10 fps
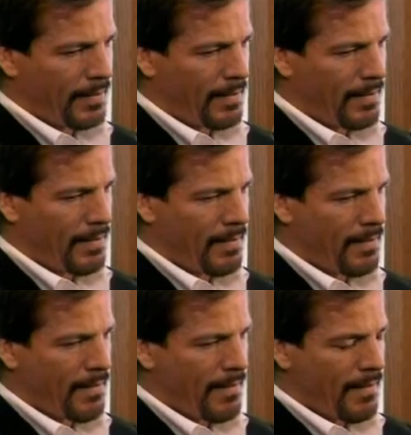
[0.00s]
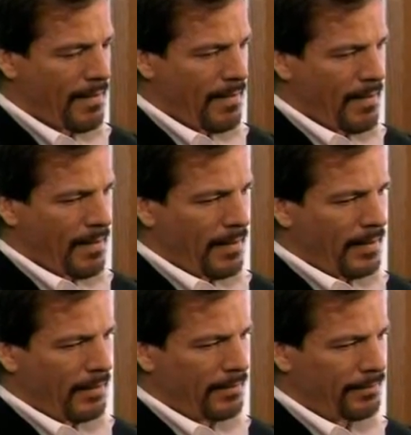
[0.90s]

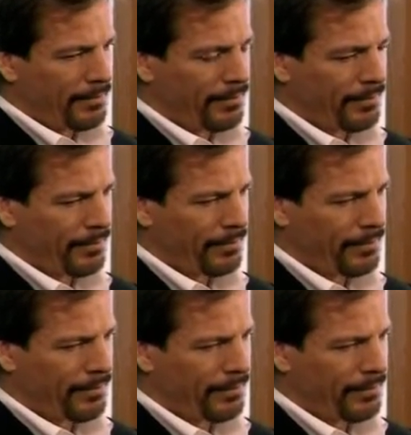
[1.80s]
No one is speaking in this clip.